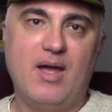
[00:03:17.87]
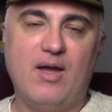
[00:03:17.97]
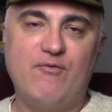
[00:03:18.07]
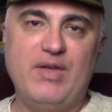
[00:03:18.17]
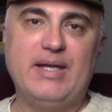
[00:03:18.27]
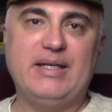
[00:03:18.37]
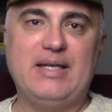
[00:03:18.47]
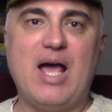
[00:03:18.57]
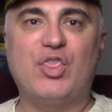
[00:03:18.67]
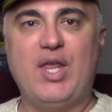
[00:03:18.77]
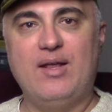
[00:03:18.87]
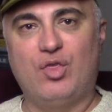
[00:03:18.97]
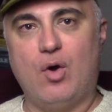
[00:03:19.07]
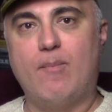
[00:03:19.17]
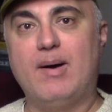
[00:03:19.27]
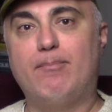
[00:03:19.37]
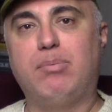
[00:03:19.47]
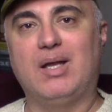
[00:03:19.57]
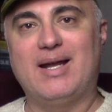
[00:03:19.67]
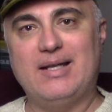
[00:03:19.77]
Feeling nothing though but
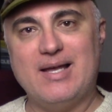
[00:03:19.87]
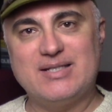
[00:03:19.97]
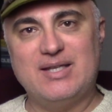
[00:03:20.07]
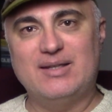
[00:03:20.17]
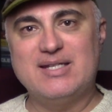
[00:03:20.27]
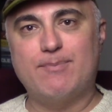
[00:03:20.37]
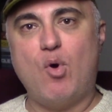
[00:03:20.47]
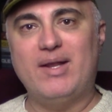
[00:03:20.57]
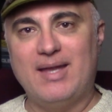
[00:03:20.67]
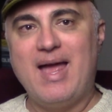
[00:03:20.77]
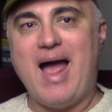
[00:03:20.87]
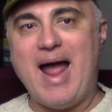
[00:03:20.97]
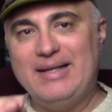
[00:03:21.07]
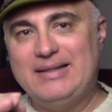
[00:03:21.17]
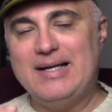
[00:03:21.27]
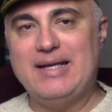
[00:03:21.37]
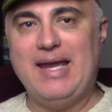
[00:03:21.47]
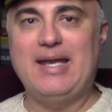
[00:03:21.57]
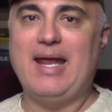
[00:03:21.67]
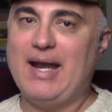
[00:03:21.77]
bloodlust at this point, I dug
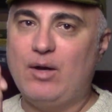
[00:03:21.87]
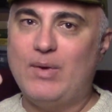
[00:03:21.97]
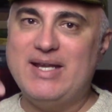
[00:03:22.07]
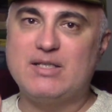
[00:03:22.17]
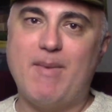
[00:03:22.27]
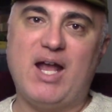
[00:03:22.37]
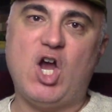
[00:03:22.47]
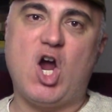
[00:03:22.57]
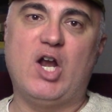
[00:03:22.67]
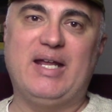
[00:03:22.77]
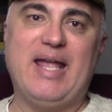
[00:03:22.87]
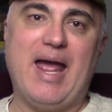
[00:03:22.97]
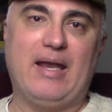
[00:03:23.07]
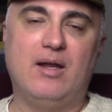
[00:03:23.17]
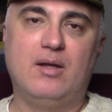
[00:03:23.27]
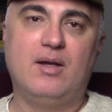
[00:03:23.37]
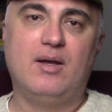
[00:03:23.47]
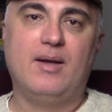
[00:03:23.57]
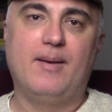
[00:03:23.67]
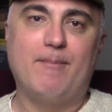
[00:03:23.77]
in and I raised my card again.
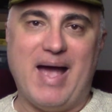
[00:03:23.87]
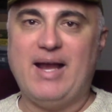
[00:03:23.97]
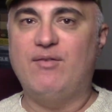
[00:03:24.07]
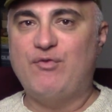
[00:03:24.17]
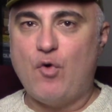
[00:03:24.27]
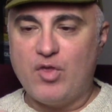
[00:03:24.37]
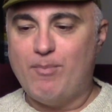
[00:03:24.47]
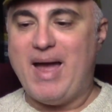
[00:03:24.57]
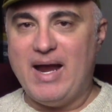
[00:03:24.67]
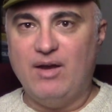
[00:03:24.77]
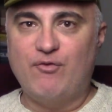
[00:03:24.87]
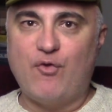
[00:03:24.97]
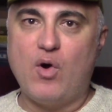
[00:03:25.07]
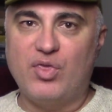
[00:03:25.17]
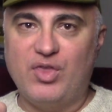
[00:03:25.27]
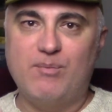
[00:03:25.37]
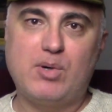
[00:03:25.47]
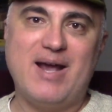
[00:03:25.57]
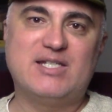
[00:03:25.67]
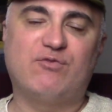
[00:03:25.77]
Back and forth, the
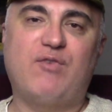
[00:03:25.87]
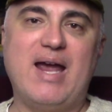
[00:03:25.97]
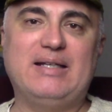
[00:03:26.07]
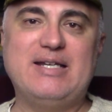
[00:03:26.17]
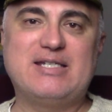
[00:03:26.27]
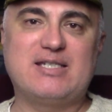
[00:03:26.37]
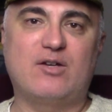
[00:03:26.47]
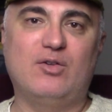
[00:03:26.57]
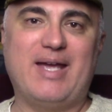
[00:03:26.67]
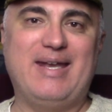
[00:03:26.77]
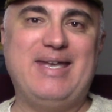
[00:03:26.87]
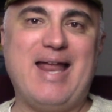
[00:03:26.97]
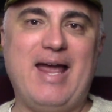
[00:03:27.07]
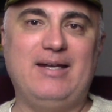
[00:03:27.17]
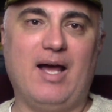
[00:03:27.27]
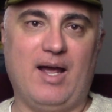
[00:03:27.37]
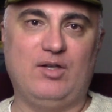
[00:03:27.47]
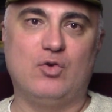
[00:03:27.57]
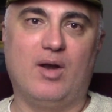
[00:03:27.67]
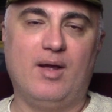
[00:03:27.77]
price finally settled at
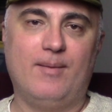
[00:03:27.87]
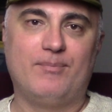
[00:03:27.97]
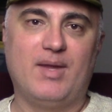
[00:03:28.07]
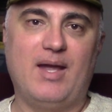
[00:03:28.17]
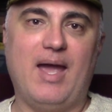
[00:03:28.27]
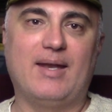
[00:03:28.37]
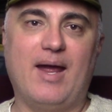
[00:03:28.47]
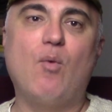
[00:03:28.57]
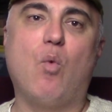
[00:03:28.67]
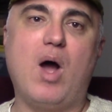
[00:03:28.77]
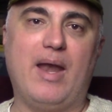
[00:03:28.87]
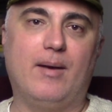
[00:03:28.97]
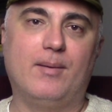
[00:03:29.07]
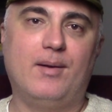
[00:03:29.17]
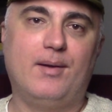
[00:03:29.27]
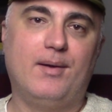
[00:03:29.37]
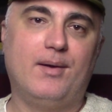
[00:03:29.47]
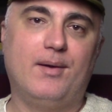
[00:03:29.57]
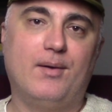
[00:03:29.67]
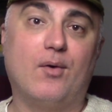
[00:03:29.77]
$900. And I won.
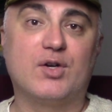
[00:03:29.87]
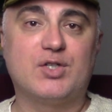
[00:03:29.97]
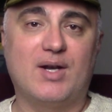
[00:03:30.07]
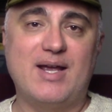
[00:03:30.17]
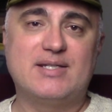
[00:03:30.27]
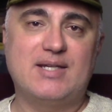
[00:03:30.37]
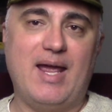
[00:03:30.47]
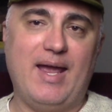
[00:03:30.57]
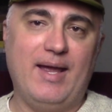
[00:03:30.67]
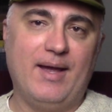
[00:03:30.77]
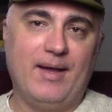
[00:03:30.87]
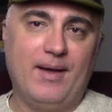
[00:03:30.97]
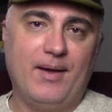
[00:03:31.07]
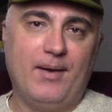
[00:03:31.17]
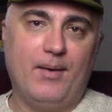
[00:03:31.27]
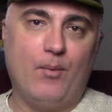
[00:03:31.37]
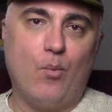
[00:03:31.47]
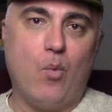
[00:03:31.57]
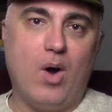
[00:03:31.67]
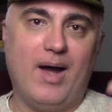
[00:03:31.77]
Or should I say,
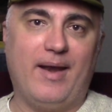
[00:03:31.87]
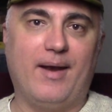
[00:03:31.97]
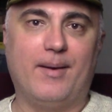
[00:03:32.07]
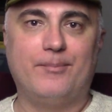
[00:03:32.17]
won.